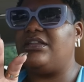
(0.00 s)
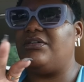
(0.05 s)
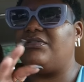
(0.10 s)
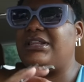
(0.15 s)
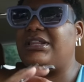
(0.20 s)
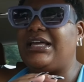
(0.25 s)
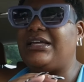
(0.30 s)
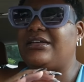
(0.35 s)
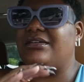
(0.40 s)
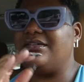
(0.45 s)
They were
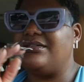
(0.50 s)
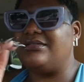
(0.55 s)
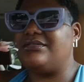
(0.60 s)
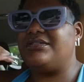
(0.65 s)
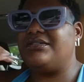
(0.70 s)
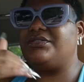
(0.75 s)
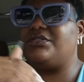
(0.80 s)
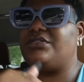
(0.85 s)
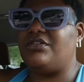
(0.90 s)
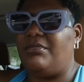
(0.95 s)
like a
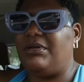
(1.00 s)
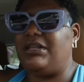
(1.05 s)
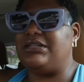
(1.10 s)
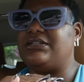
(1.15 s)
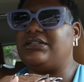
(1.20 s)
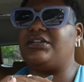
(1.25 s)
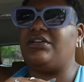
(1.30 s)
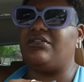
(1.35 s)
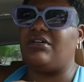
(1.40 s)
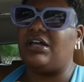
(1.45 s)
sister company
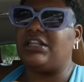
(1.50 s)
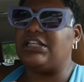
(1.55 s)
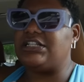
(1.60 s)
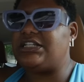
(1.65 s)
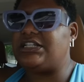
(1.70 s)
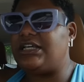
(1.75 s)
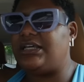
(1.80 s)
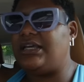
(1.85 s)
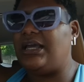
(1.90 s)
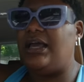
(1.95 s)
to
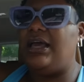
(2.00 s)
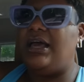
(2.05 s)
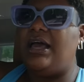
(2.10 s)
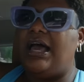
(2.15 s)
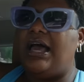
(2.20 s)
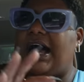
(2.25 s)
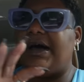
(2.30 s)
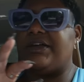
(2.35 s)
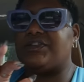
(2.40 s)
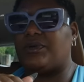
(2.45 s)
Curology.
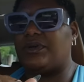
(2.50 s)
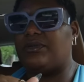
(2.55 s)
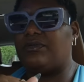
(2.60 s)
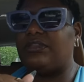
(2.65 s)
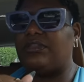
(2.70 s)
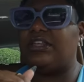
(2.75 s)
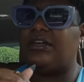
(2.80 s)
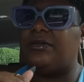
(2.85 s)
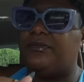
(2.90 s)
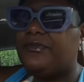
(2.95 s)
I was working
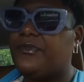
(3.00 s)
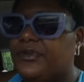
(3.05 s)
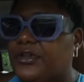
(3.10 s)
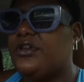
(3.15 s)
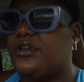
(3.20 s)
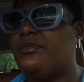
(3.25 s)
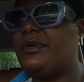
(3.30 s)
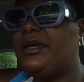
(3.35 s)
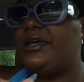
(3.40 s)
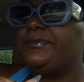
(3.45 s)
with them for a
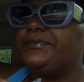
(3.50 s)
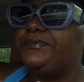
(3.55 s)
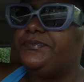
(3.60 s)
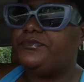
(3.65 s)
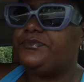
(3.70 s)
little bit.